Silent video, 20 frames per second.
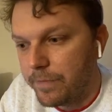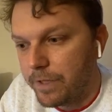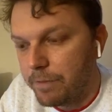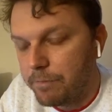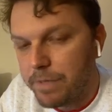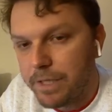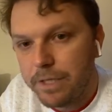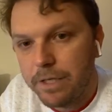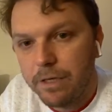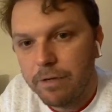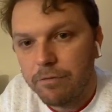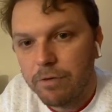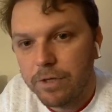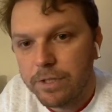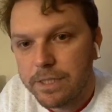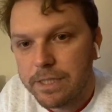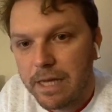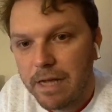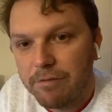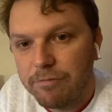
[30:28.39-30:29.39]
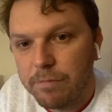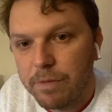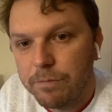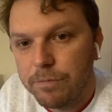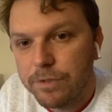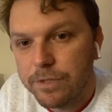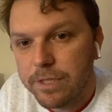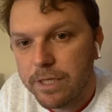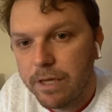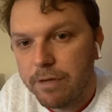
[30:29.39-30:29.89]
Many of our staff
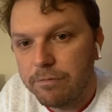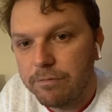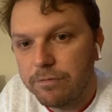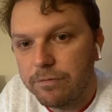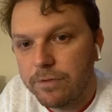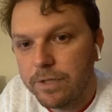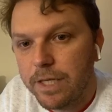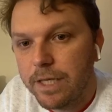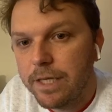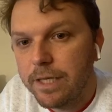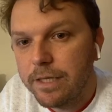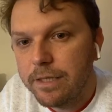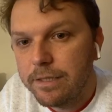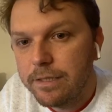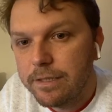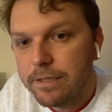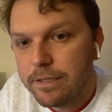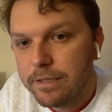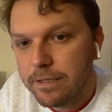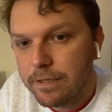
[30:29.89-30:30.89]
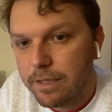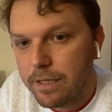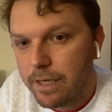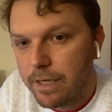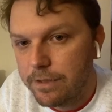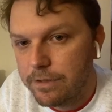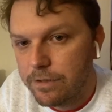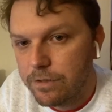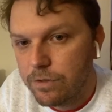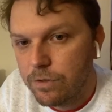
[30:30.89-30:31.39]
members have kids
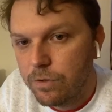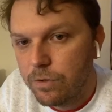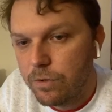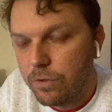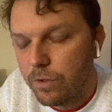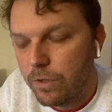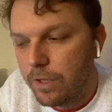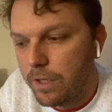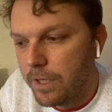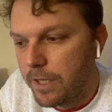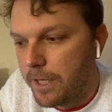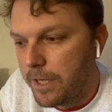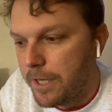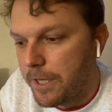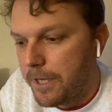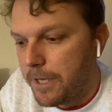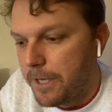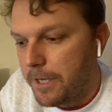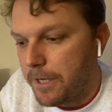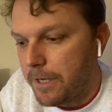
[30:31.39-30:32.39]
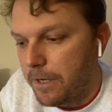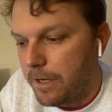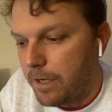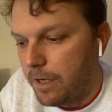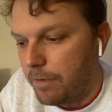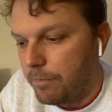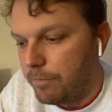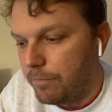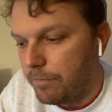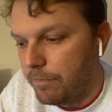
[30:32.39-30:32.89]
at school
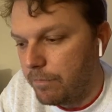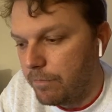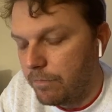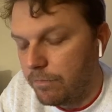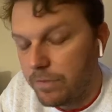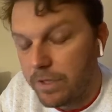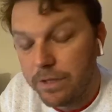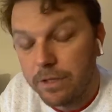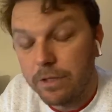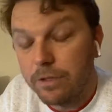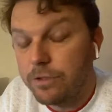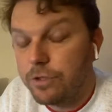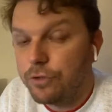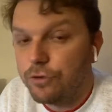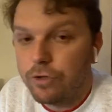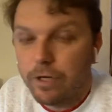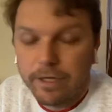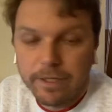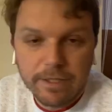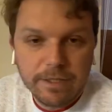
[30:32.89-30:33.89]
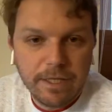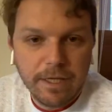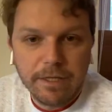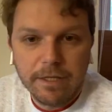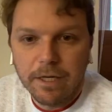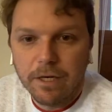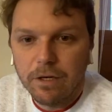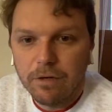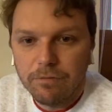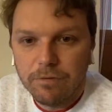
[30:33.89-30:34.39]
that they're trying to take
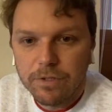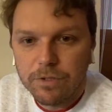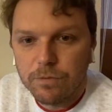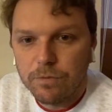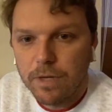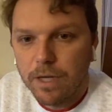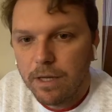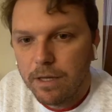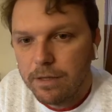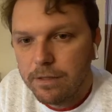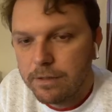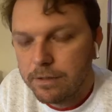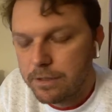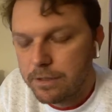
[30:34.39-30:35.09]
care of as well.